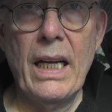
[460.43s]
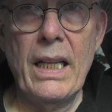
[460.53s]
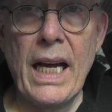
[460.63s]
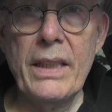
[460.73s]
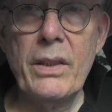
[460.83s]

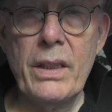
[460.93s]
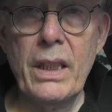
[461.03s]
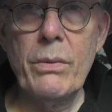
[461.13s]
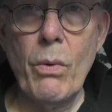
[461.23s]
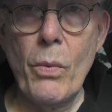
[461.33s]
that's
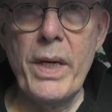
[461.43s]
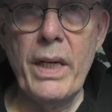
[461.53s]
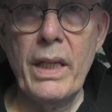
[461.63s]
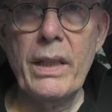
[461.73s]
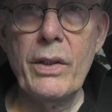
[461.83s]
just what we
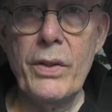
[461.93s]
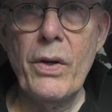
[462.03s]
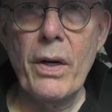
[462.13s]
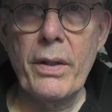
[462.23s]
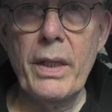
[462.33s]
that New
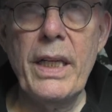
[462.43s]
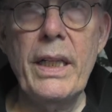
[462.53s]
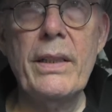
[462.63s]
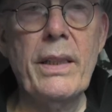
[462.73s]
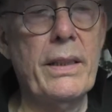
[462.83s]
York
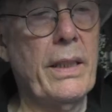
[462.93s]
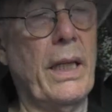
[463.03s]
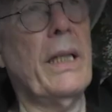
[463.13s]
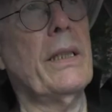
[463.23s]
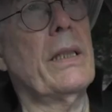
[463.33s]
needs is
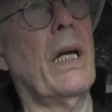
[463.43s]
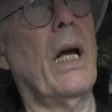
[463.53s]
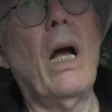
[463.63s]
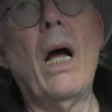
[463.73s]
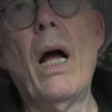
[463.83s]
is
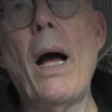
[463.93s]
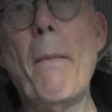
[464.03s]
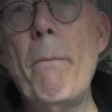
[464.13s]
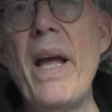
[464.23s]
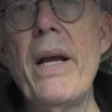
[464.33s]
a
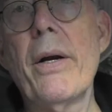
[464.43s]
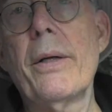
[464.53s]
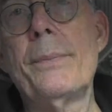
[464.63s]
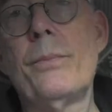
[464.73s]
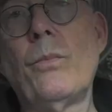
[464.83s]
mayor
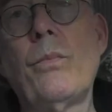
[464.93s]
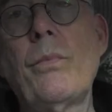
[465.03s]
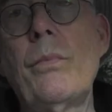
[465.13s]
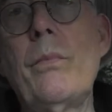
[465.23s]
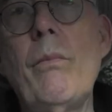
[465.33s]

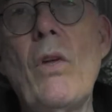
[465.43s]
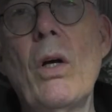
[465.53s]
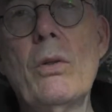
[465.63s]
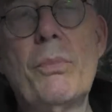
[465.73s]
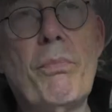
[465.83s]

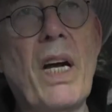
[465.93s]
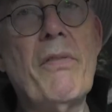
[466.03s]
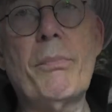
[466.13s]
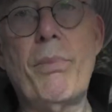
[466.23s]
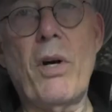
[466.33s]
whose
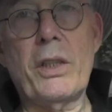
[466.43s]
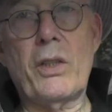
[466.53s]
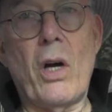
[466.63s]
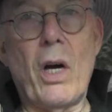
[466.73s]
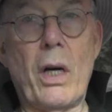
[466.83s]
private parts
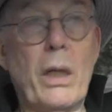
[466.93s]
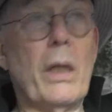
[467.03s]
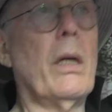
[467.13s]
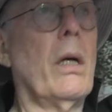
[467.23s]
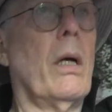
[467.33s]
are
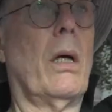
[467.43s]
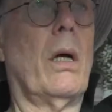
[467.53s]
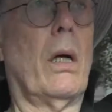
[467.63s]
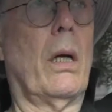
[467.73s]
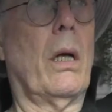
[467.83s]

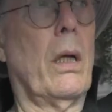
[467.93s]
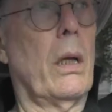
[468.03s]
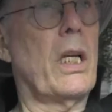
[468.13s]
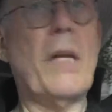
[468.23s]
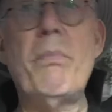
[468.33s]

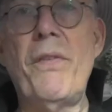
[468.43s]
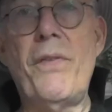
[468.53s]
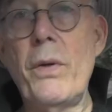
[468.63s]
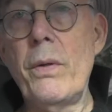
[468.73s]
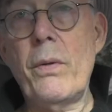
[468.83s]
can be
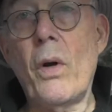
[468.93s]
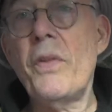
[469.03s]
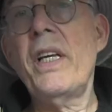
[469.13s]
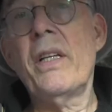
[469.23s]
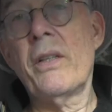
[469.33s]
viewed on
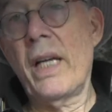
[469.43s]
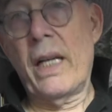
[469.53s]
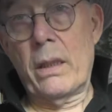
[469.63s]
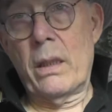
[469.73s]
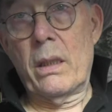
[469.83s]
the
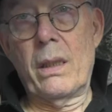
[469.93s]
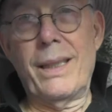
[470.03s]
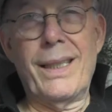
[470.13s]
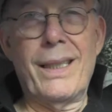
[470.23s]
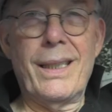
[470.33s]
internet.
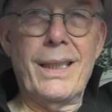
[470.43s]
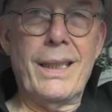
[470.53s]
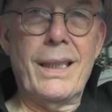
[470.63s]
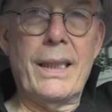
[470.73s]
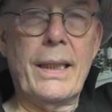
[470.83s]

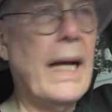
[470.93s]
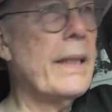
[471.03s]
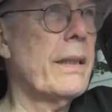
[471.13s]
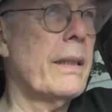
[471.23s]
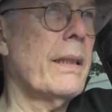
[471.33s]

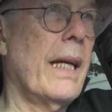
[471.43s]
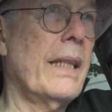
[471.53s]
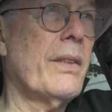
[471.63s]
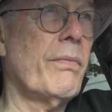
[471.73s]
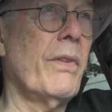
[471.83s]
That's
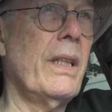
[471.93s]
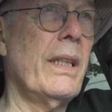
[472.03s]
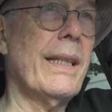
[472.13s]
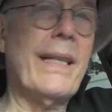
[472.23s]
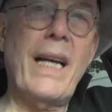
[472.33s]
that's
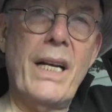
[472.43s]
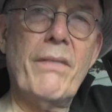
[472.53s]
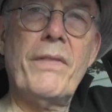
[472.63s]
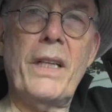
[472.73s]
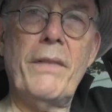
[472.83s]
really the kind
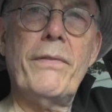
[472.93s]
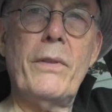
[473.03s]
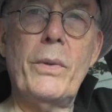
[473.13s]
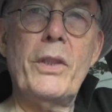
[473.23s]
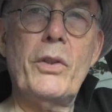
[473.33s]
of
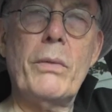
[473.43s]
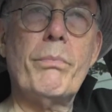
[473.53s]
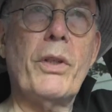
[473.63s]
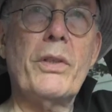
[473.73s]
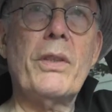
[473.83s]
influential
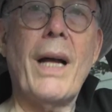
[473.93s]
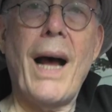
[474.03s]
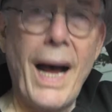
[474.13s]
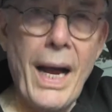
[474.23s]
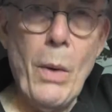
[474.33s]
person
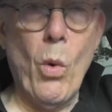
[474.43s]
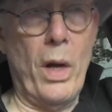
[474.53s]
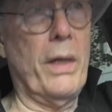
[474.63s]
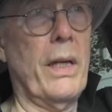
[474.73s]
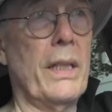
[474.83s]
I
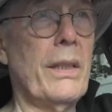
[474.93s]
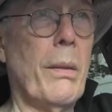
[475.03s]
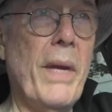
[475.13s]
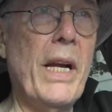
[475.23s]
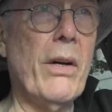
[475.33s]
want as
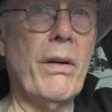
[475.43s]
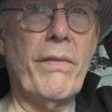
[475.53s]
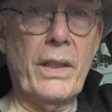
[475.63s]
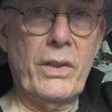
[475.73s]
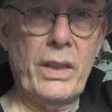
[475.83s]
the mayor
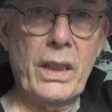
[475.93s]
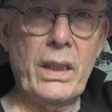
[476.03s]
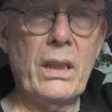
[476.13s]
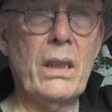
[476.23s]
of our city.